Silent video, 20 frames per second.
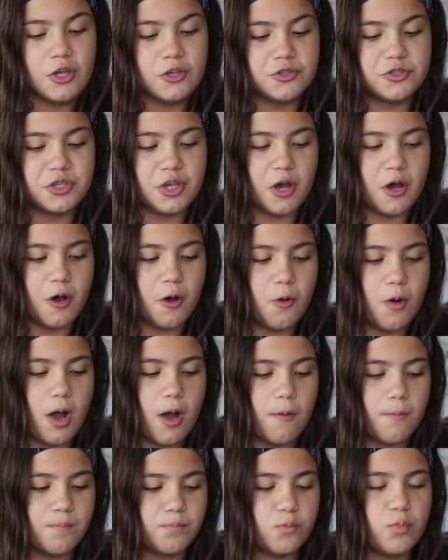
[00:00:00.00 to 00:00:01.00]

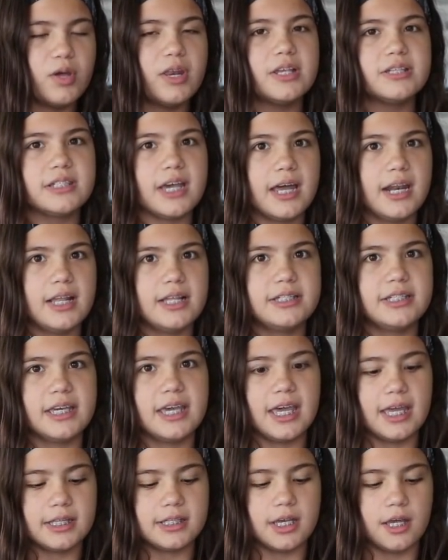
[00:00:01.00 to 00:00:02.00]
So we decided to
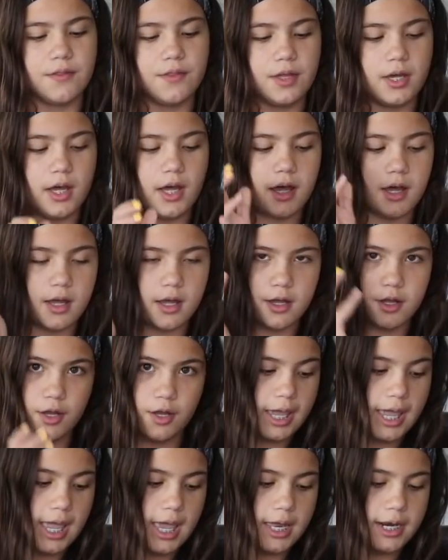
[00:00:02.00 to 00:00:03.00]
get the
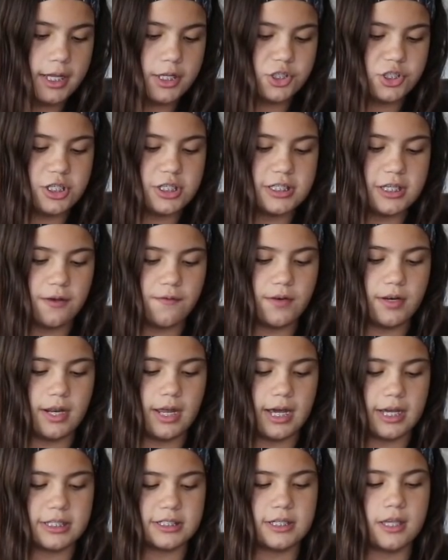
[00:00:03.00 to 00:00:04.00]
Canon
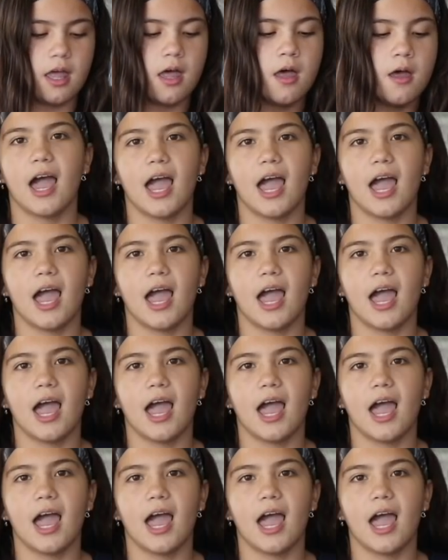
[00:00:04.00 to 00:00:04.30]
G7X.